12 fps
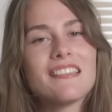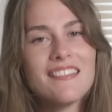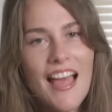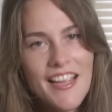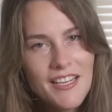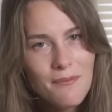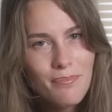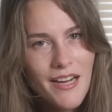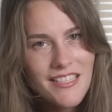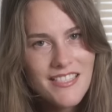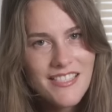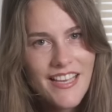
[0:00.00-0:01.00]
let your
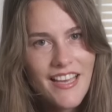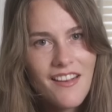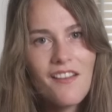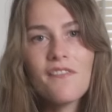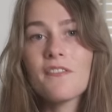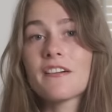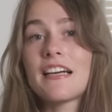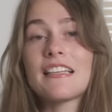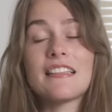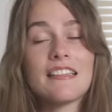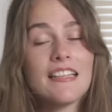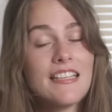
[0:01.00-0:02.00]
bread sit for
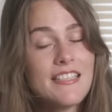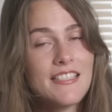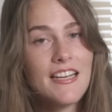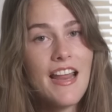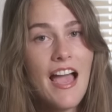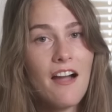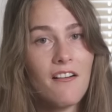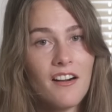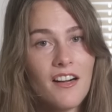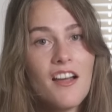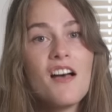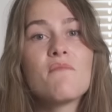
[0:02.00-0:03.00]
at least an
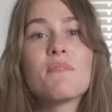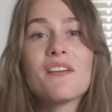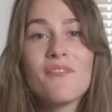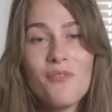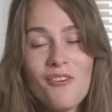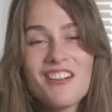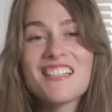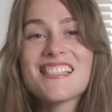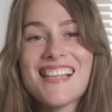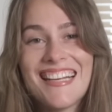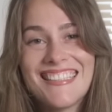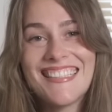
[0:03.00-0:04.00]
hour before
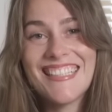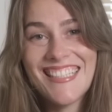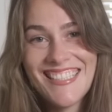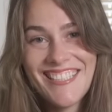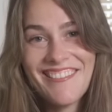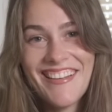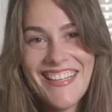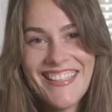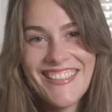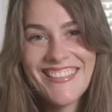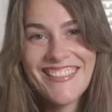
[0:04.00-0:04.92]
slicing into it.